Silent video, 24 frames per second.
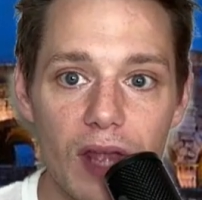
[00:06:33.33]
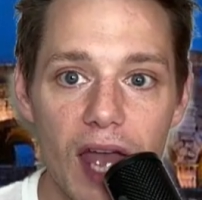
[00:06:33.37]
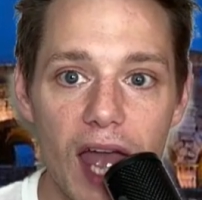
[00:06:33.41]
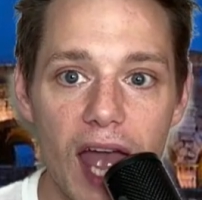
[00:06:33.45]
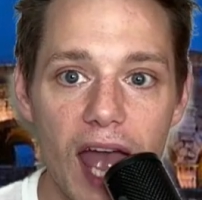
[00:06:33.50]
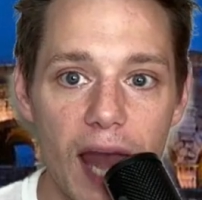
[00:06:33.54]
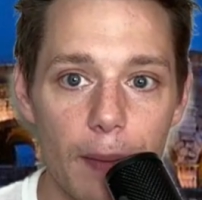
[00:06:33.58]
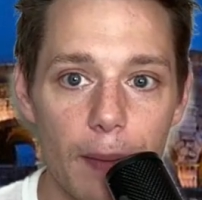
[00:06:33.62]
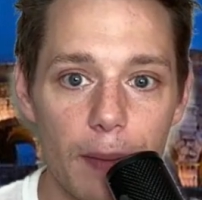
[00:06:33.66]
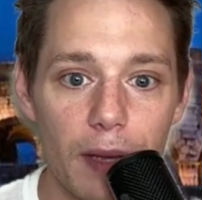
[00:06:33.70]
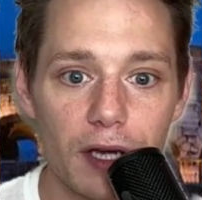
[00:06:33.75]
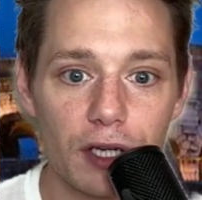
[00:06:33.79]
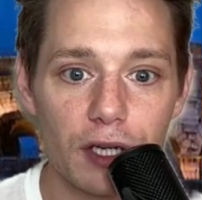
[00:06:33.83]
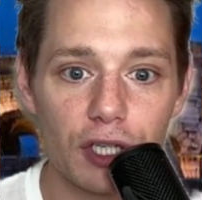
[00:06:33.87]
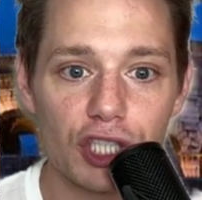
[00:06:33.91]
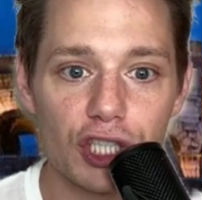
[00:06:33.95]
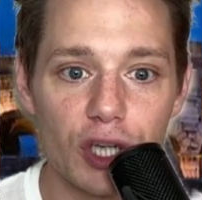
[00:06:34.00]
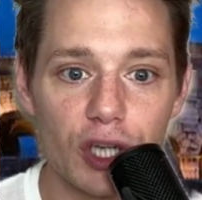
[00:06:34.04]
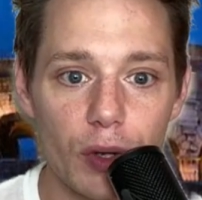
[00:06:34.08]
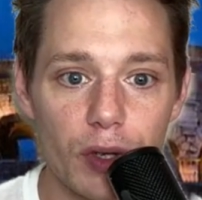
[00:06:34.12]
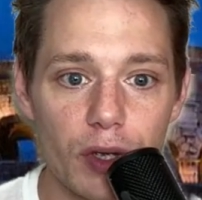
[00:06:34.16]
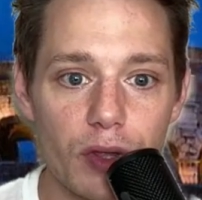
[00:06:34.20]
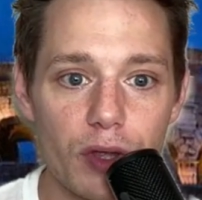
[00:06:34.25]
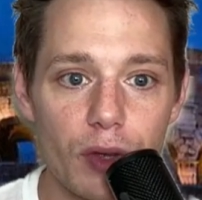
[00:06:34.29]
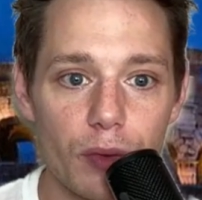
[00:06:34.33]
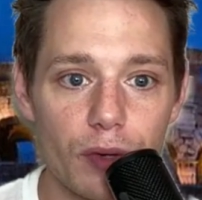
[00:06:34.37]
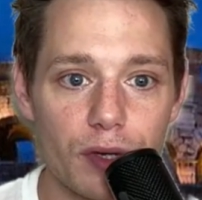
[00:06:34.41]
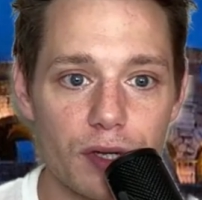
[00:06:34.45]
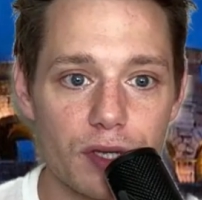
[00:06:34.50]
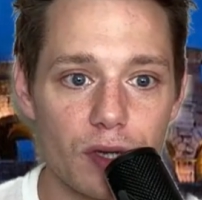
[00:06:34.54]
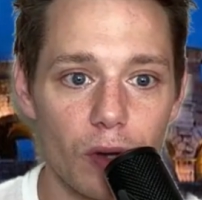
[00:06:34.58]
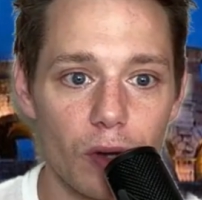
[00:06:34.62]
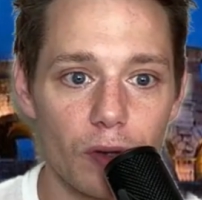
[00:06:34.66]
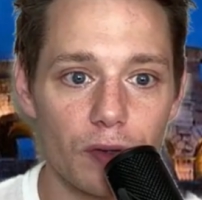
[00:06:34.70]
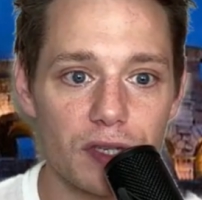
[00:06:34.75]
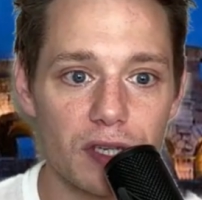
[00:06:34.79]
And I'm going to show you the
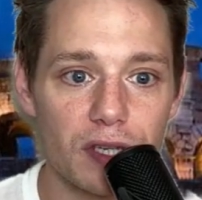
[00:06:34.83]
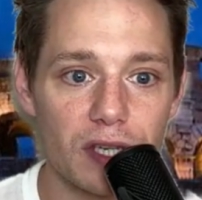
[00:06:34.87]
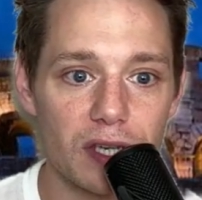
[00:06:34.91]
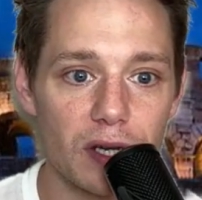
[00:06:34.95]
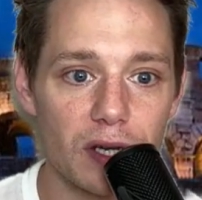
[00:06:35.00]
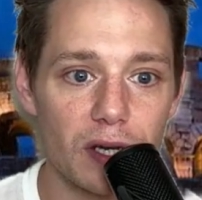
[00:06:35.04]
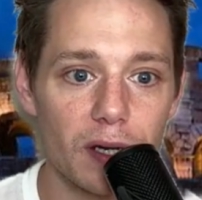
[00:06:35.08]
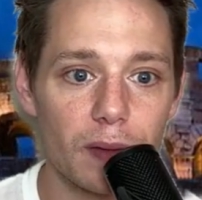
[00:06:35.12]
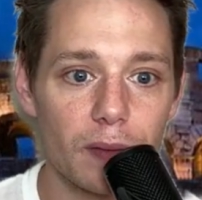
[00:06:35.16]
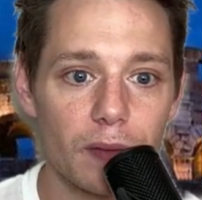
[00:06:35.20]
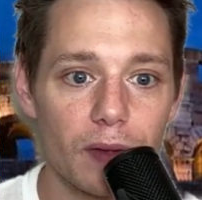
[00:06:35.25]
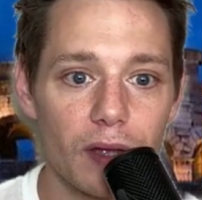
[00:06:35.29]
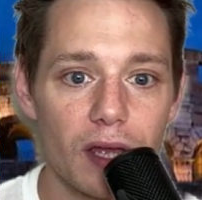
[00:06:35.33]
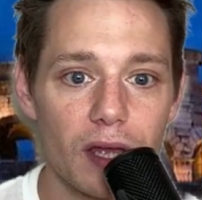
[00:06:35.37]
results here